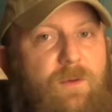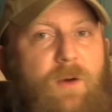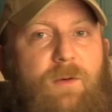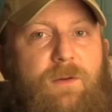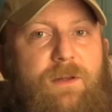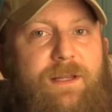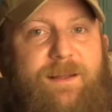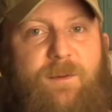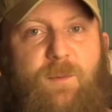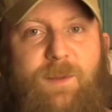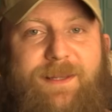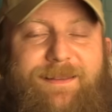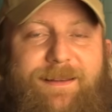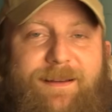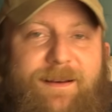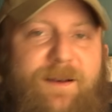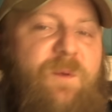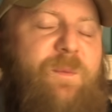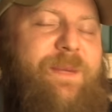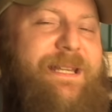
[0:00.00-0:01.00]
rolling with
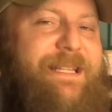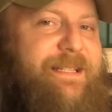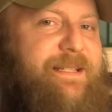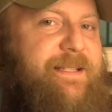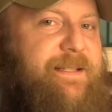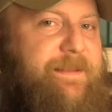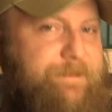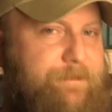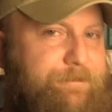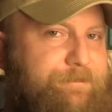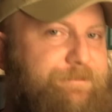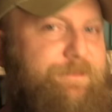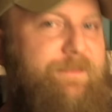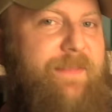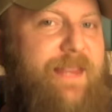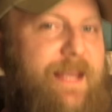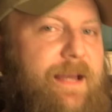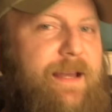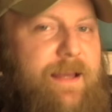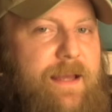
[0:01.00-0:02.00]
the homies.
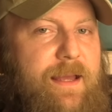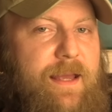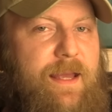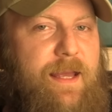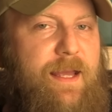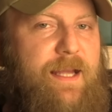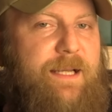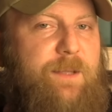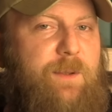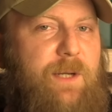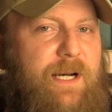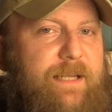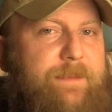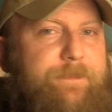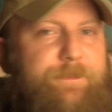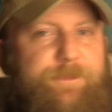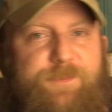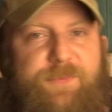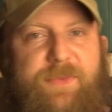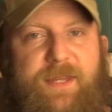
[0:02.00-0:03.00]
Anyway,
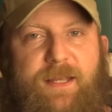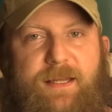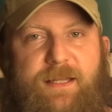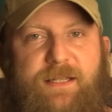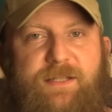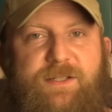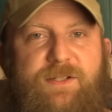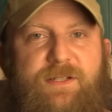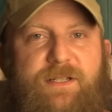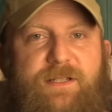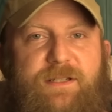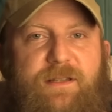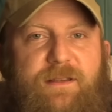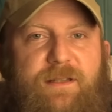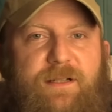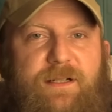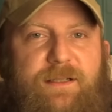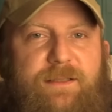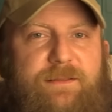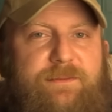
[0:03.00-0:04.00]
it's just a
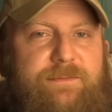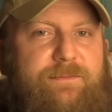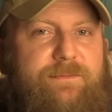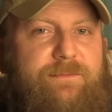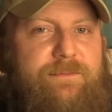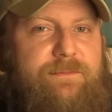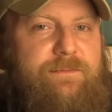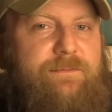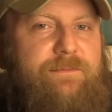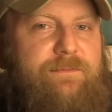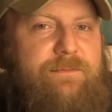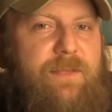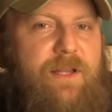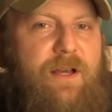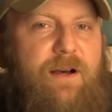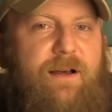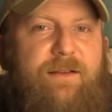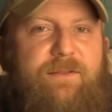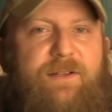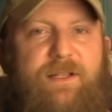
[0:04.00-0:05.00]
thought.
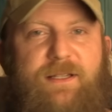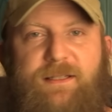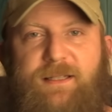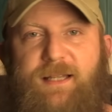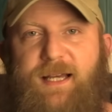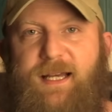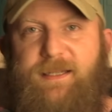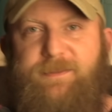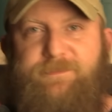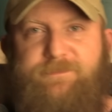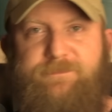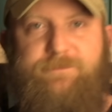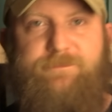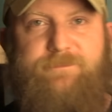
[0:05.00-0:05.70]
Y'all have a good day.